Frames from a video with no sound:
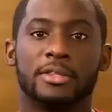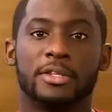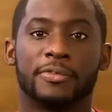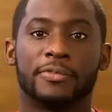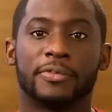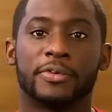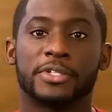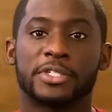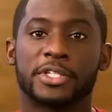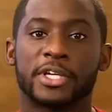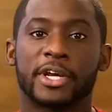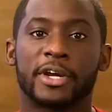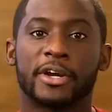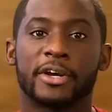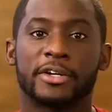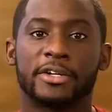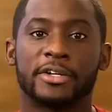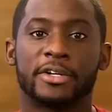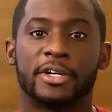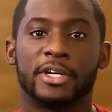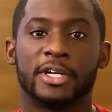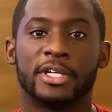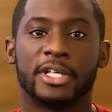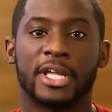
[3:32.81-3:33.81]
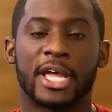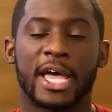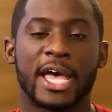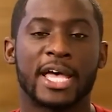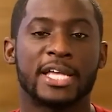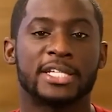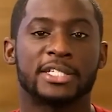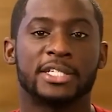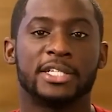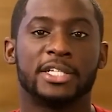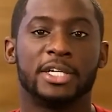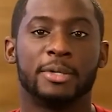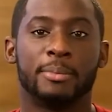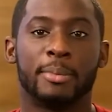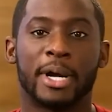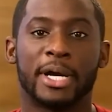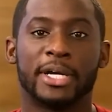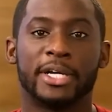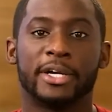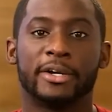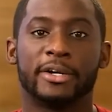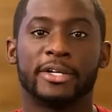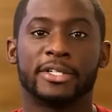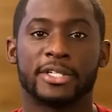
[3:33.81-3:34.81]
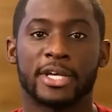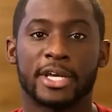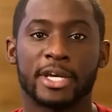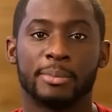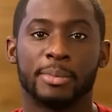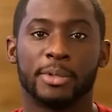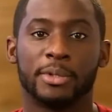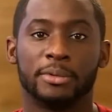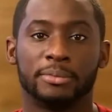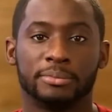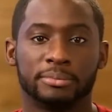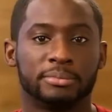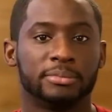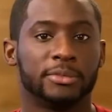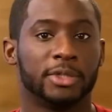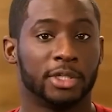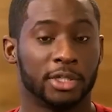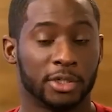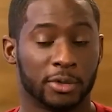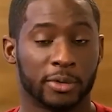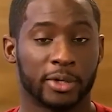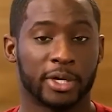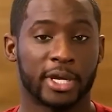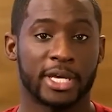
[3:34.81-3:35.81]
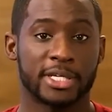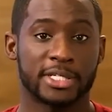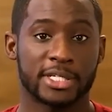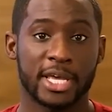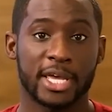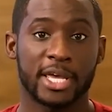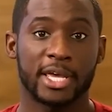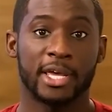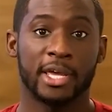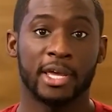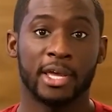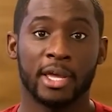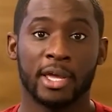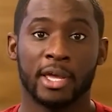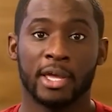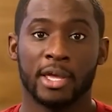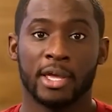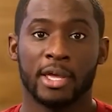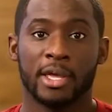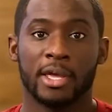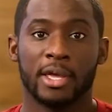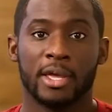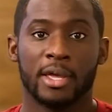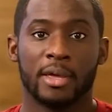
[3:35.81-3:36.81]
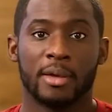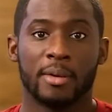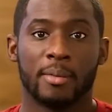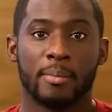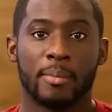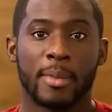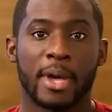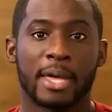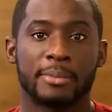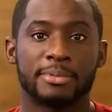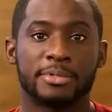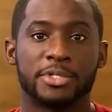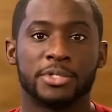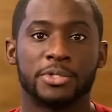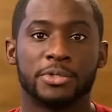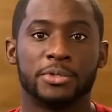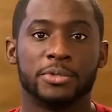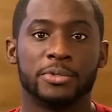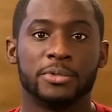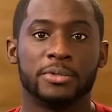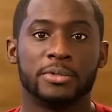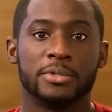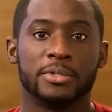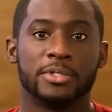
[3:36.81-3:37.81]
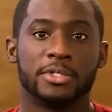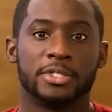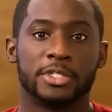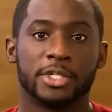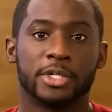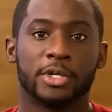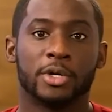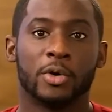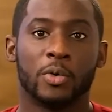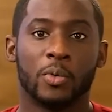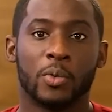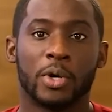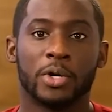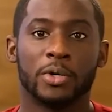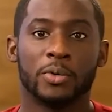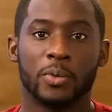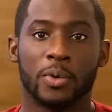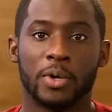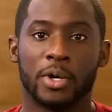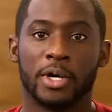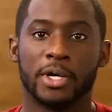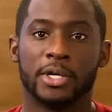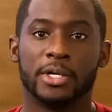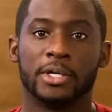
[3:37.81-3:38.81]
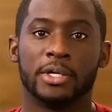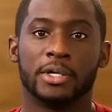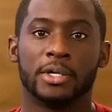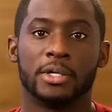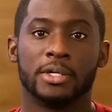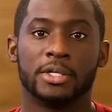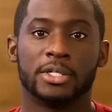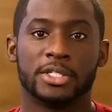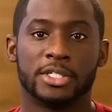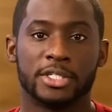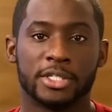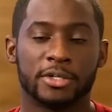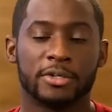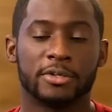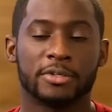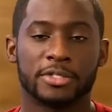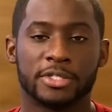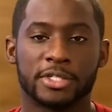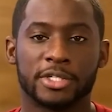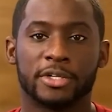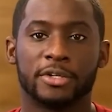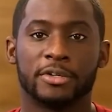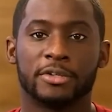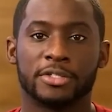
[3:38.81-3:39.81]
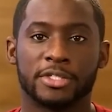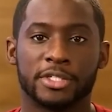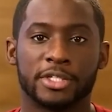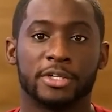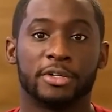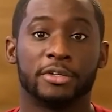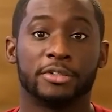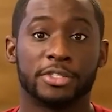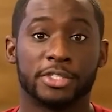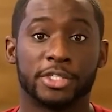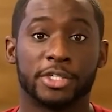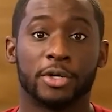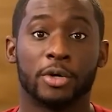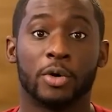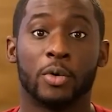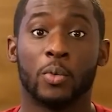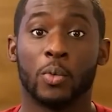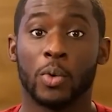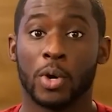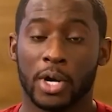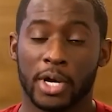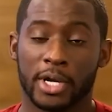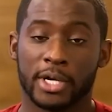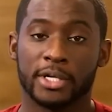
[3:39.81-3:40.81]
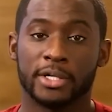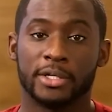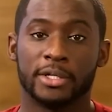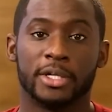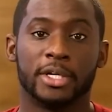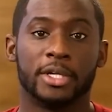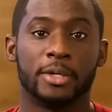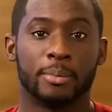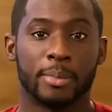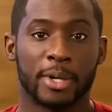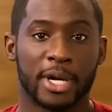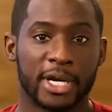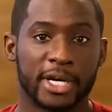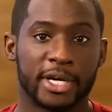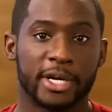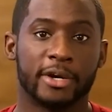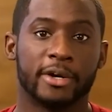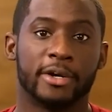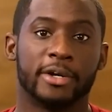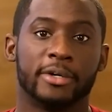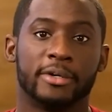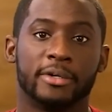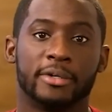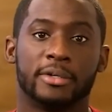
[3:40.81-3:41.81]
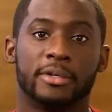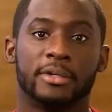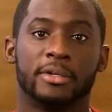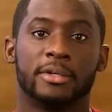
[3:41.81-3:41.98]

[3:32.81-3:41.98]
The first character in the ASCII to binary table, a lowercase a, maps to zero one one zero zero zero zero one in binary.